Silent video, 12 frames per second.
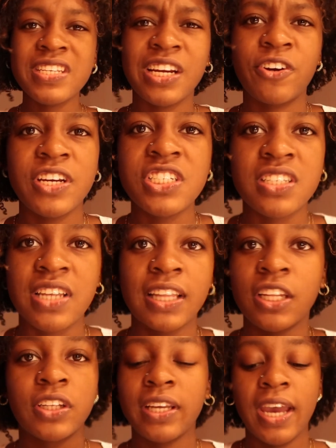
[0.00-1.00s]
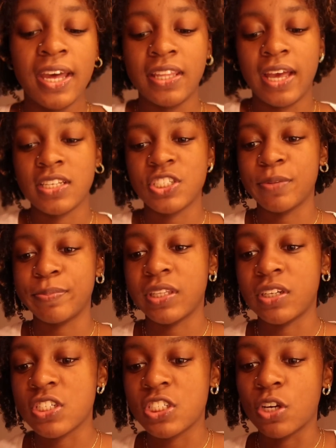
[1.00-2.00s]
of the decorations I literally had last year, but
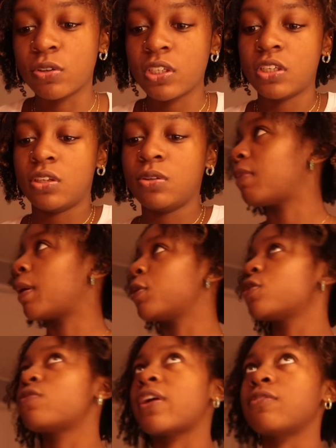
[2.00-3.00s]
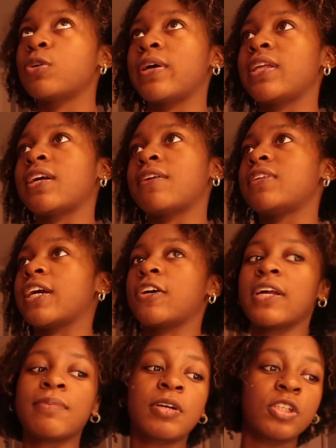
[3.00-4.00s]
they're so cute. My most favorite way that I've
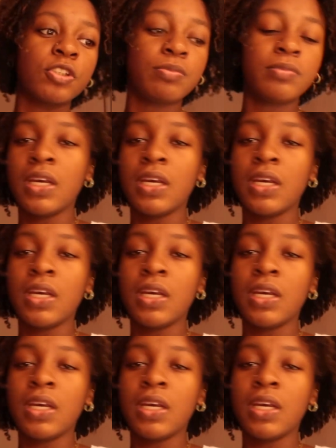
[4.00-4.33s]
decorated my room.